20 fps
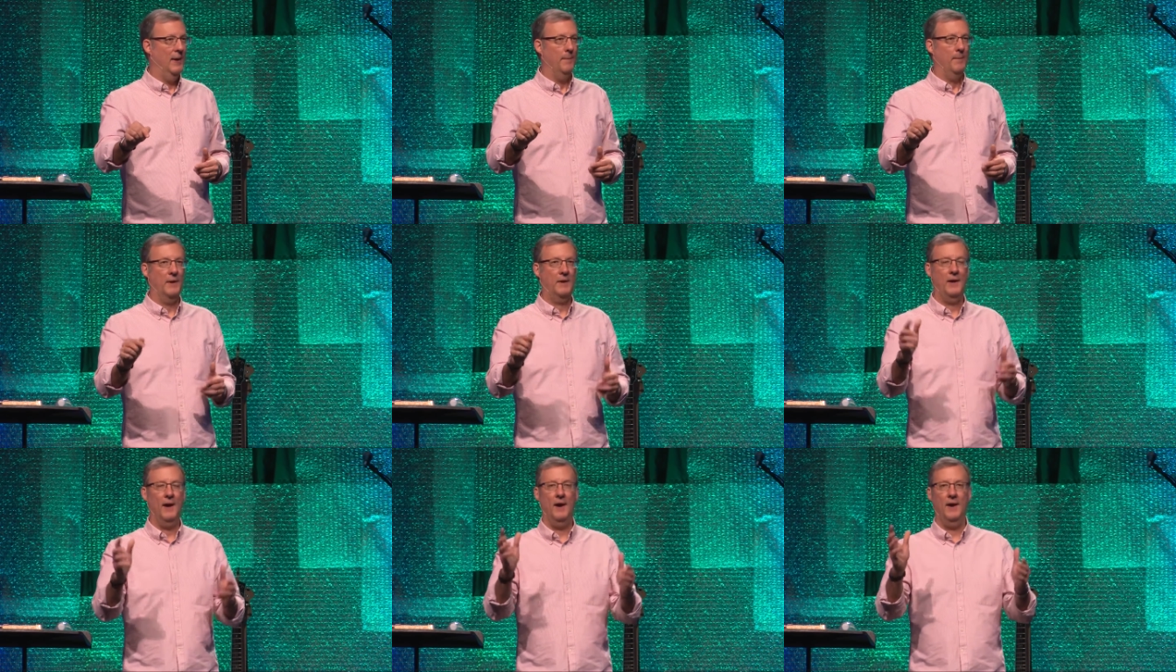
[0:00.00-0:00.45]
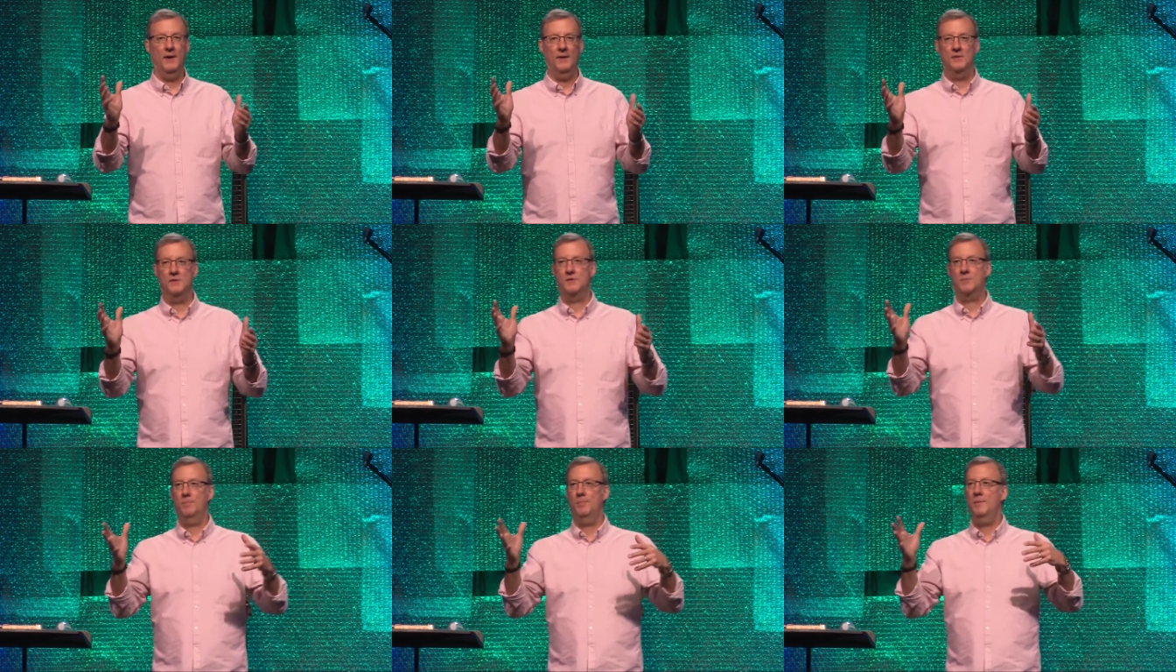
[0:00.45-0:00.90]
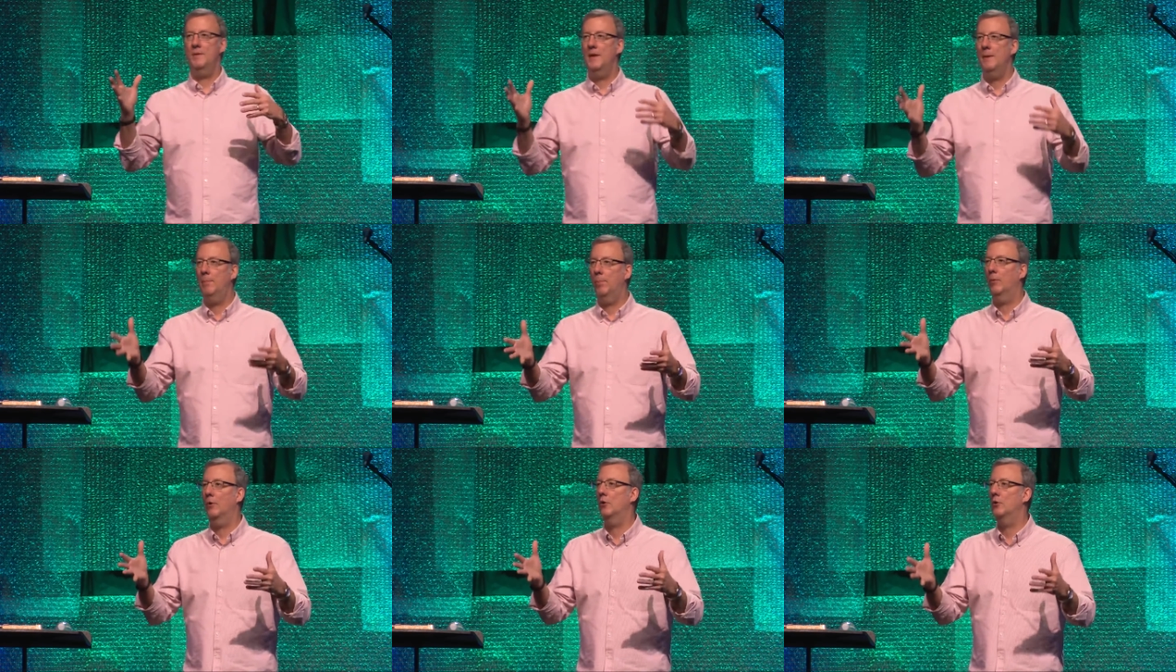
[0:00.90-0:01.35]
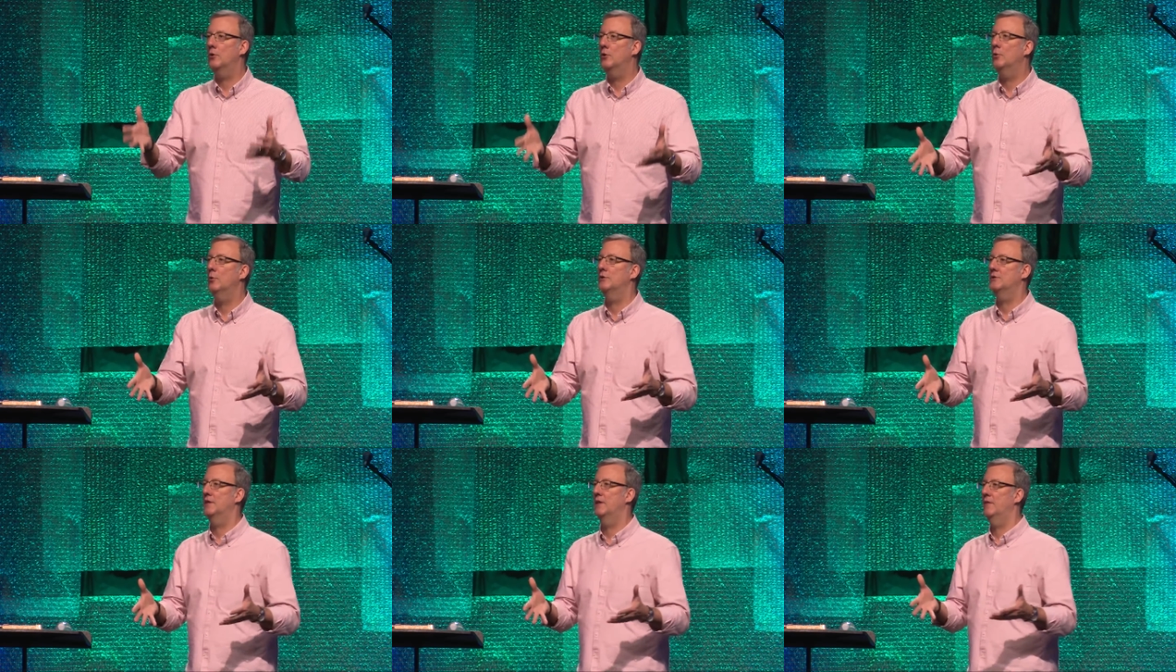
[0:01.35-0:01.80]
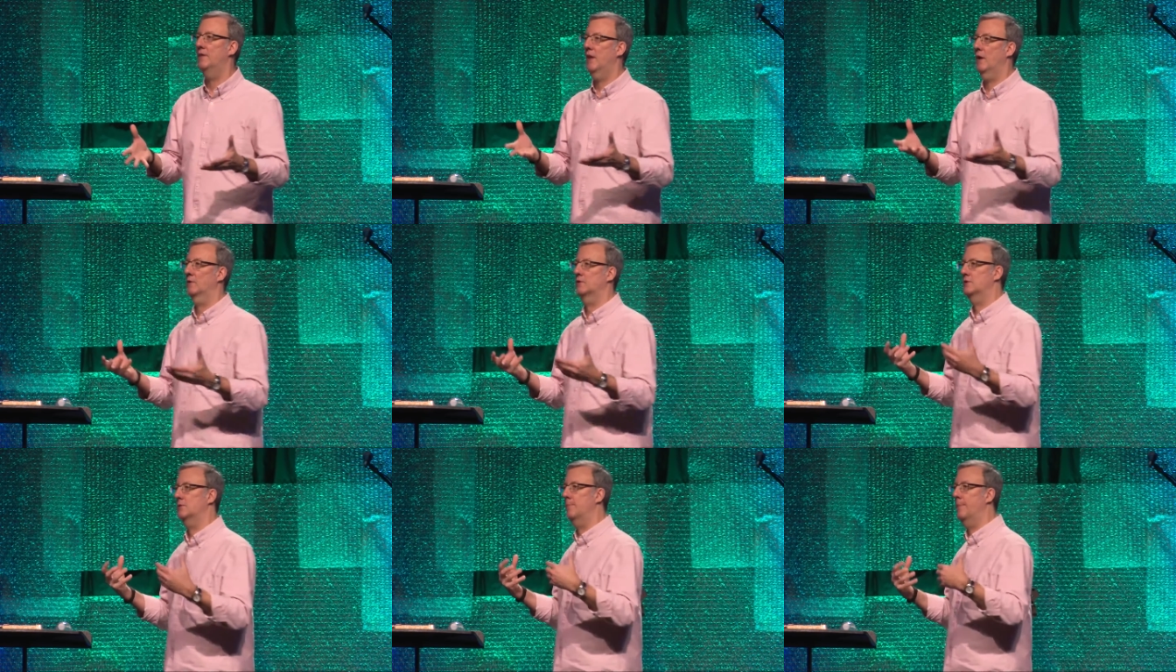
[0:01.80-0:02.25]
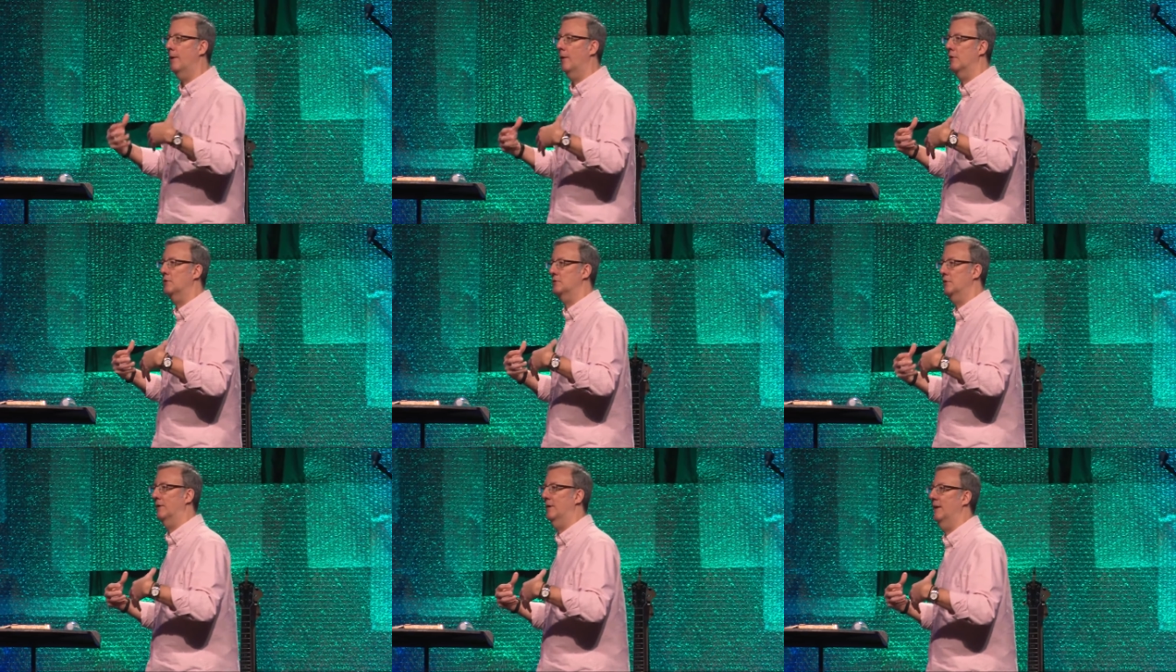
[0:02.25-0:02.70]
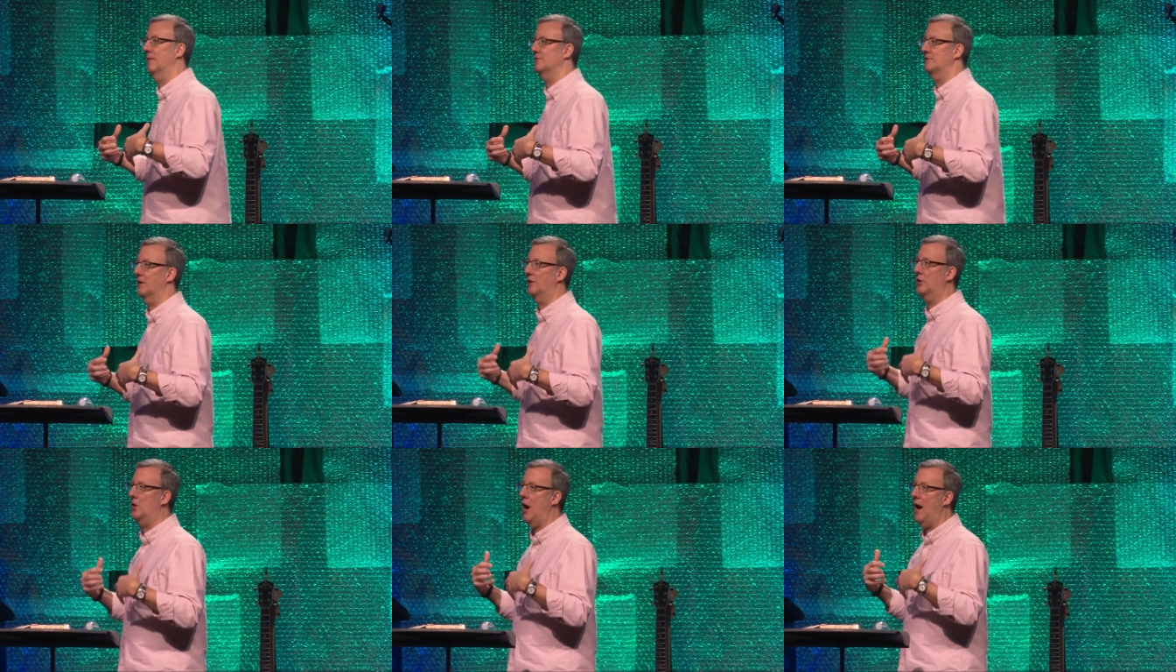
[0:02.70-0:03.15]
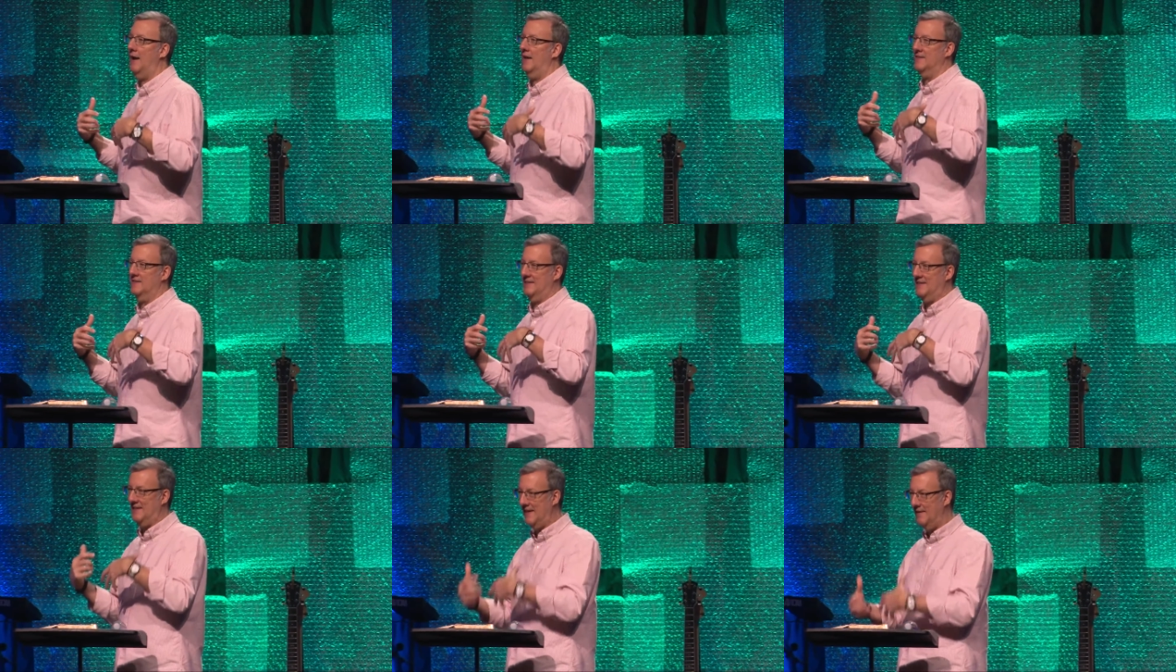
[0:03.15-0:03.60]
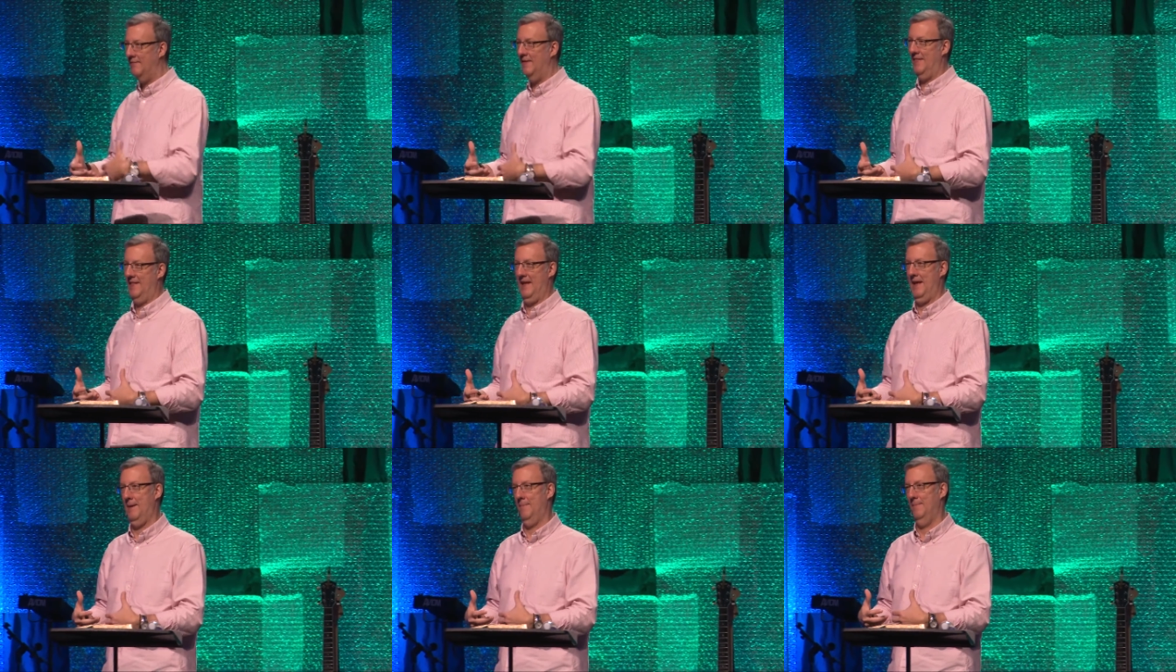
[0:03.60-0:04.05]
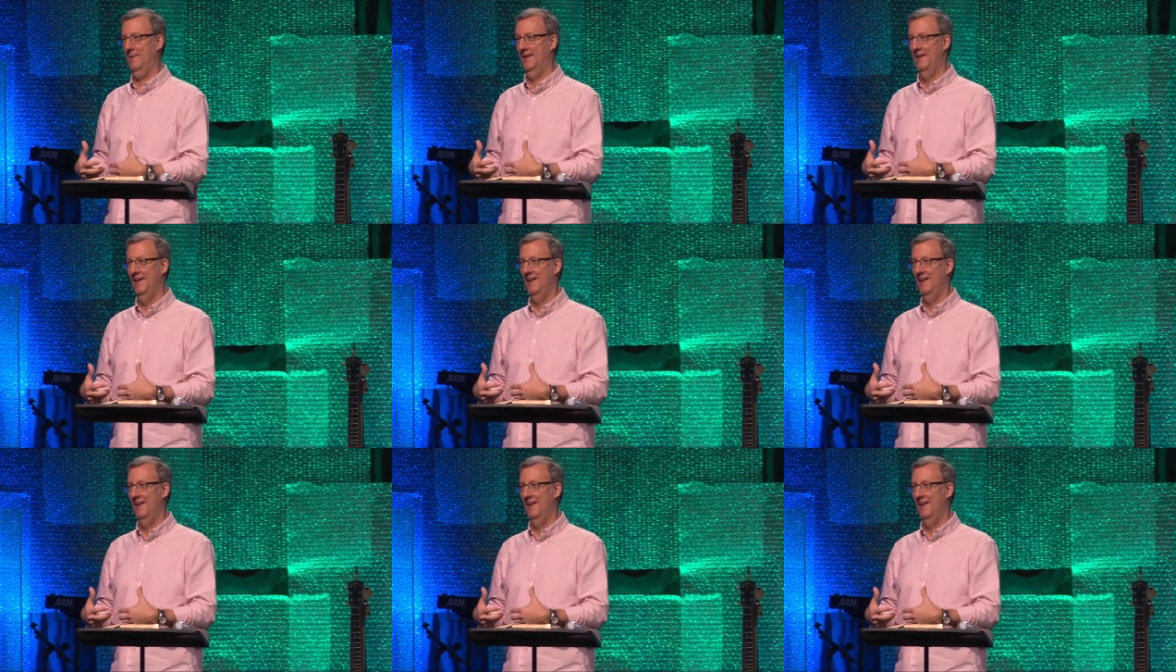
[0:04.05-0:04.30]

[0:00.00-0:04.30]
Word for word: Because people are using their spiritual gifts that God has given them,